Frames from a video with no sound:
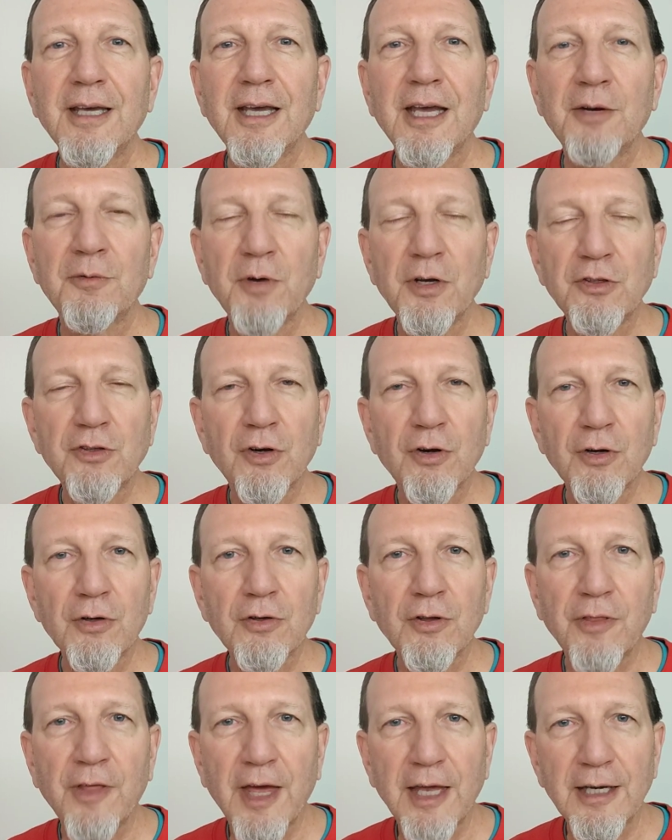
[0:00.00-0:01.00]
and return
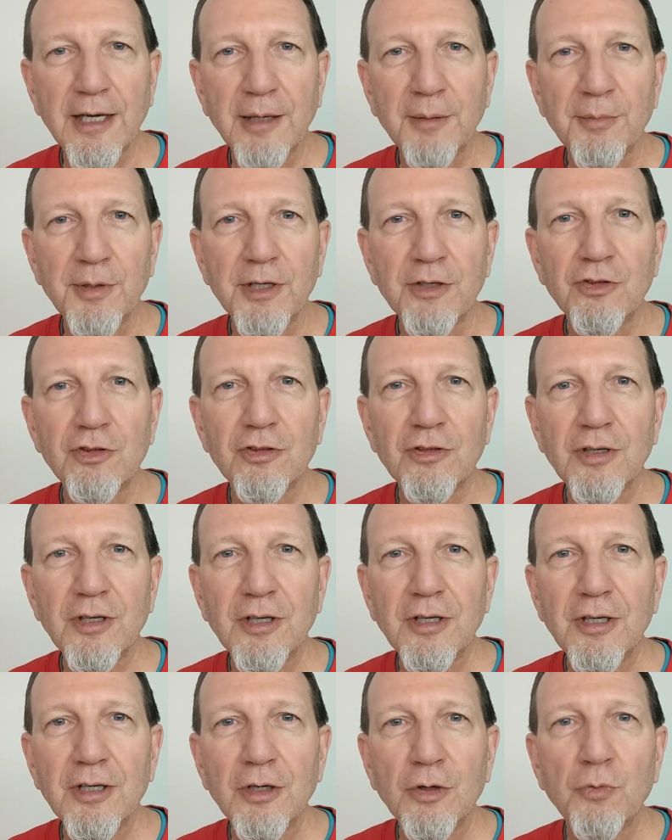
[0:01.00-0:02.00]
to that image
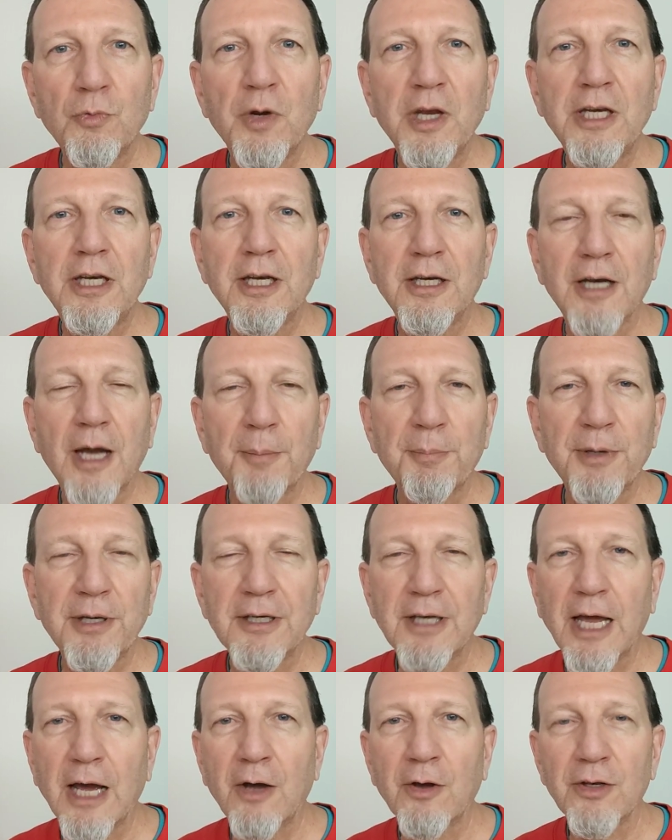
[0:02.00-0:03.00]
Read it up
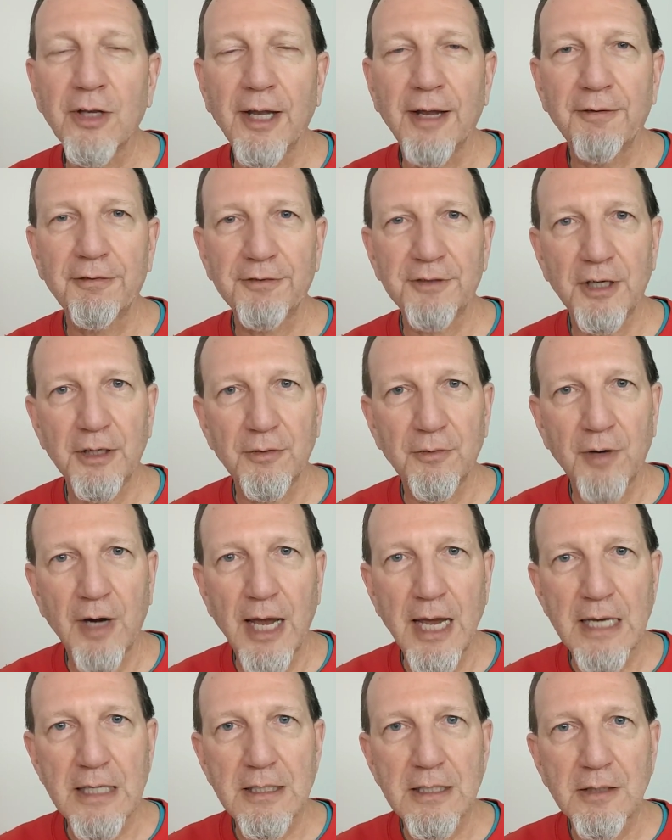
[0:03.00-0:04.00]
and down, left and
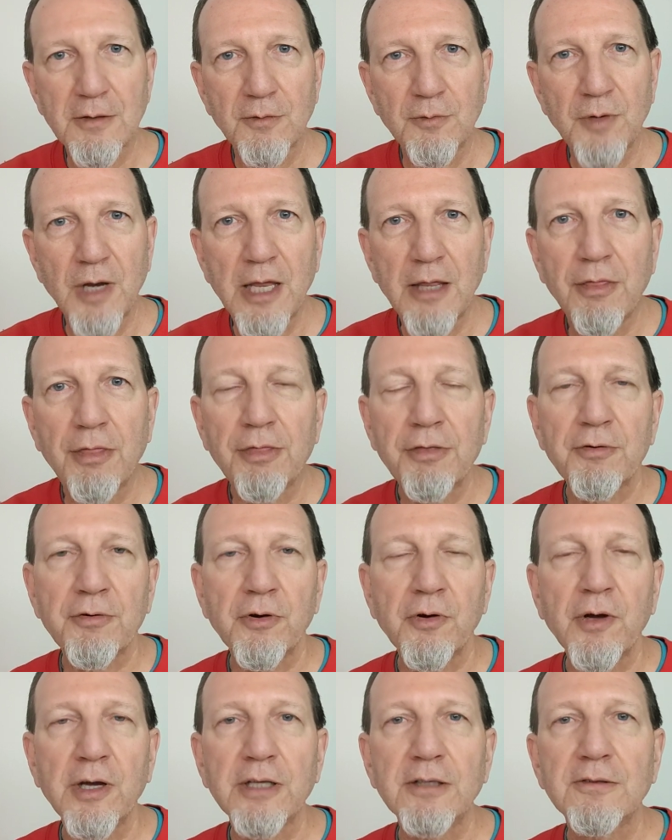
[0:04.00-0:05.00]
right. Read
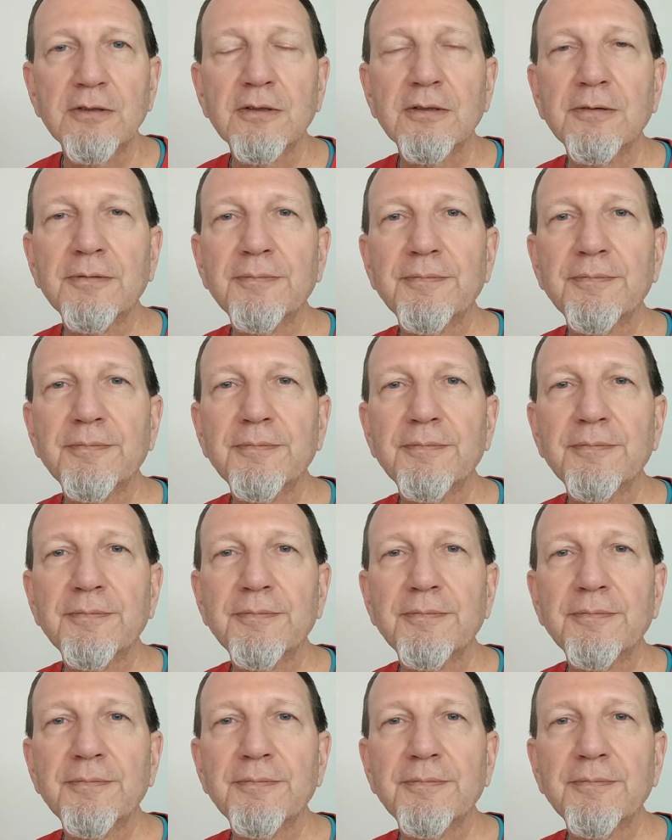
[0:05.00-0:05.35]
through it.